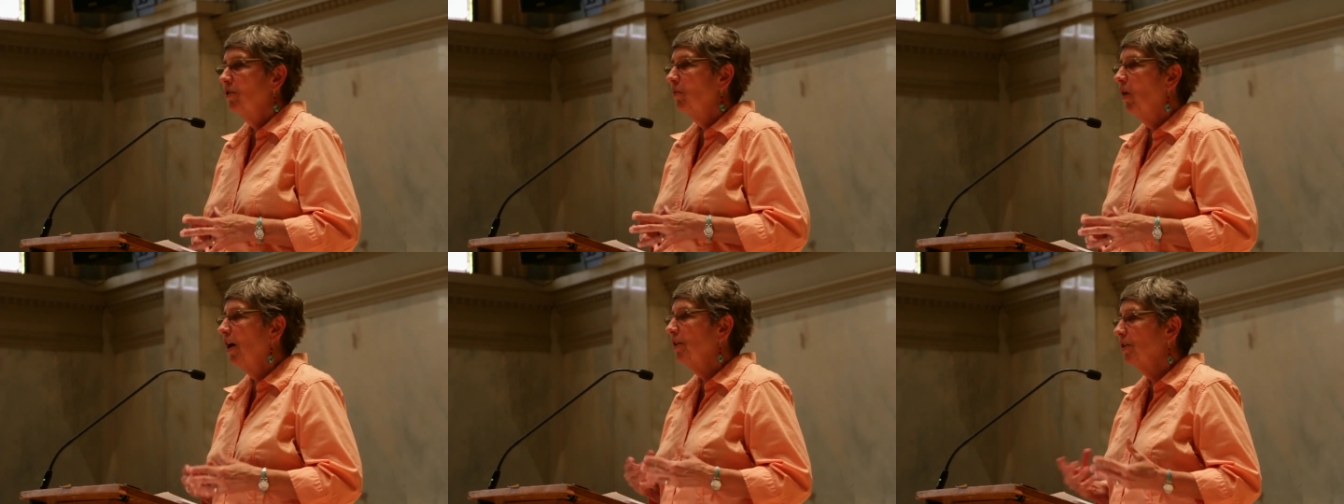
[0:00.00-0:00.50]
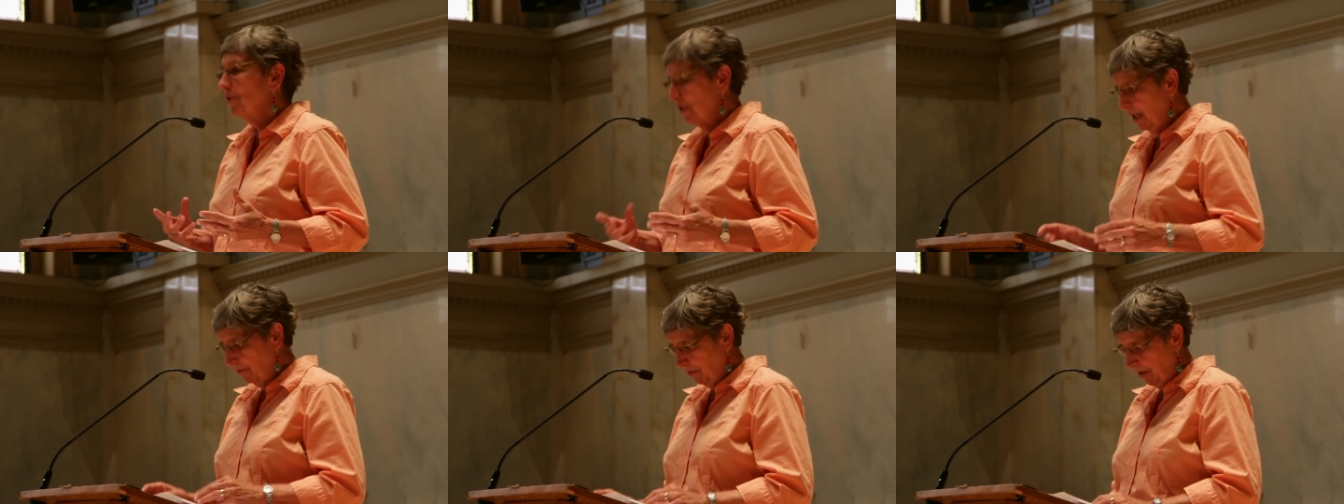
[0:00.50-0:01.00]
while you're
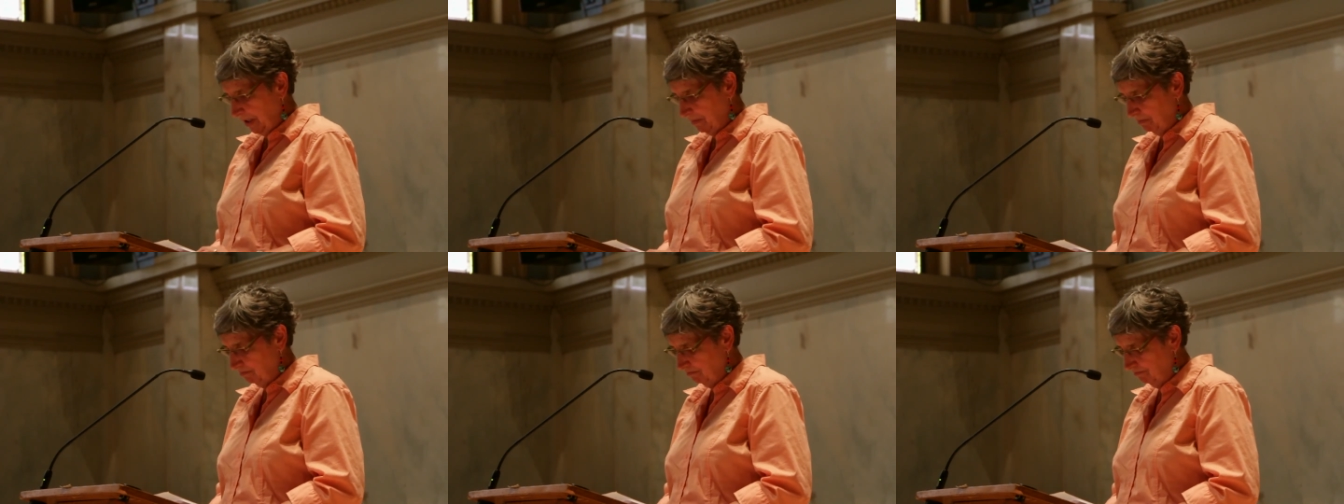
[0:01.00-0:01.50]
suffering.